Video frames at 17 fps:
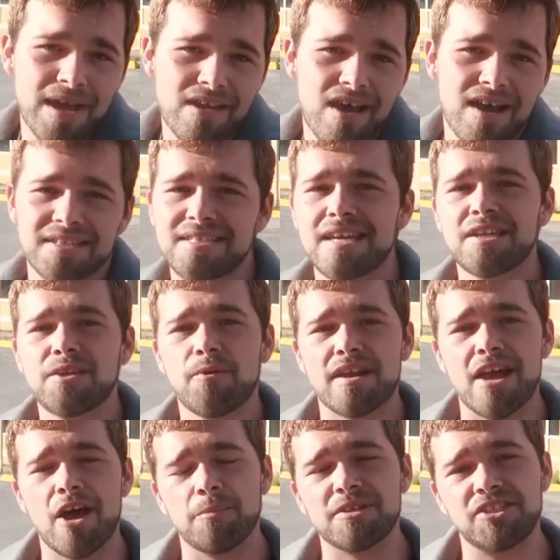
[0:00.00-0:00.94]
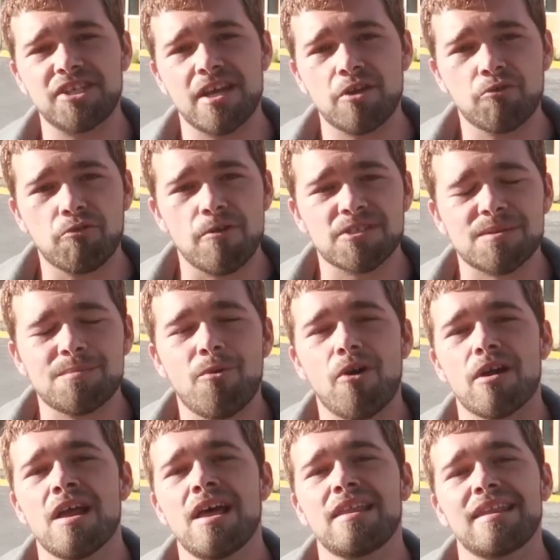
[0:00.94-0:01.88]
my content and you wanna help the channel grow some
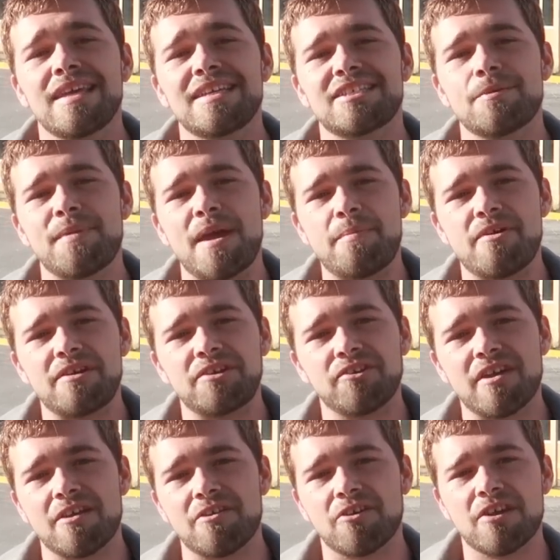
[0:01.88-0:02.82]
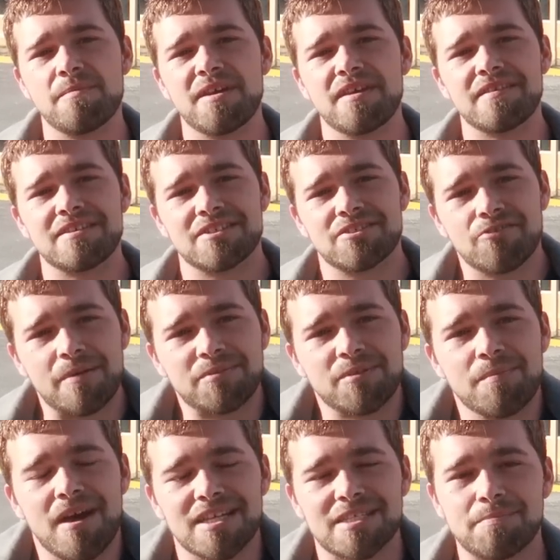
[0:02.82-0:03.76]
more, links to my Patreon are gonna be in the
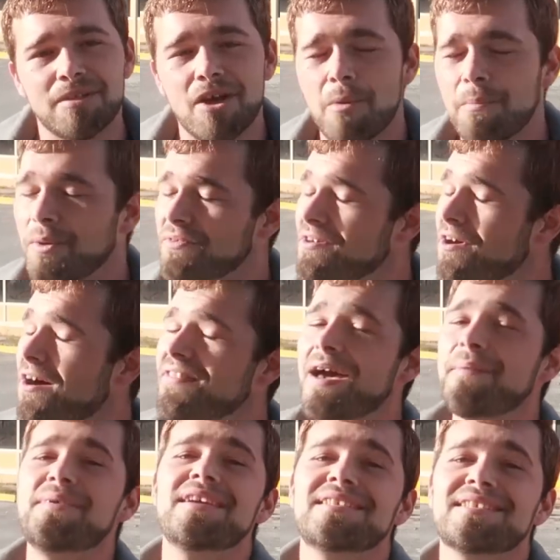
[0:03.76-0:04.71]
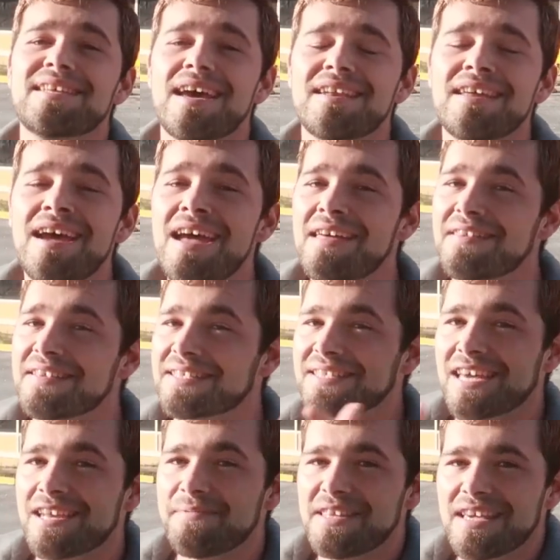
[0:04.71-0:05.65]
description box below. But with all that being said, this
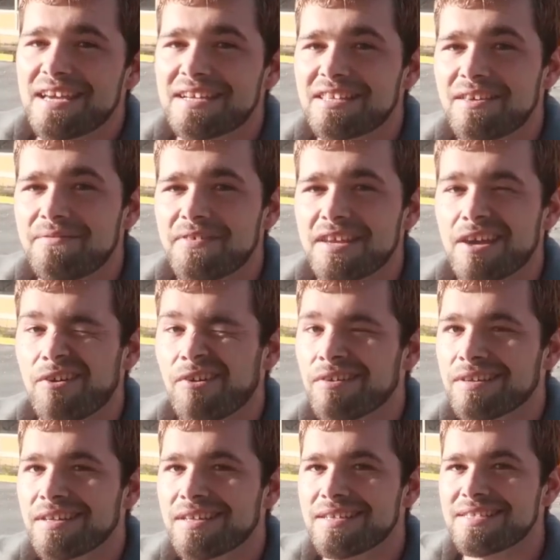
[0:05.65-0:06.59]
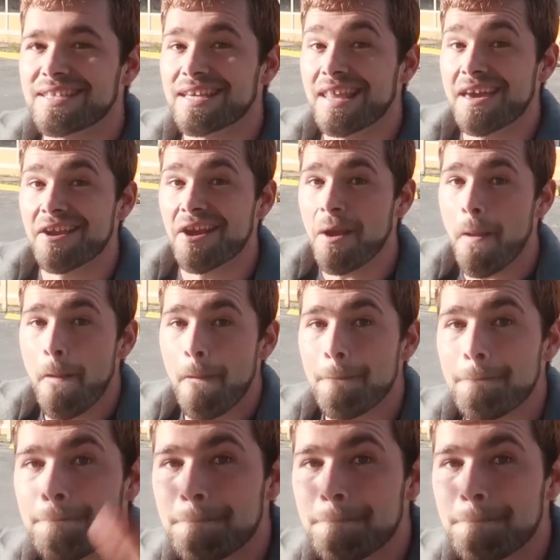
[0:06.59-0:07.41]
is gonna be the end of the video. See you later.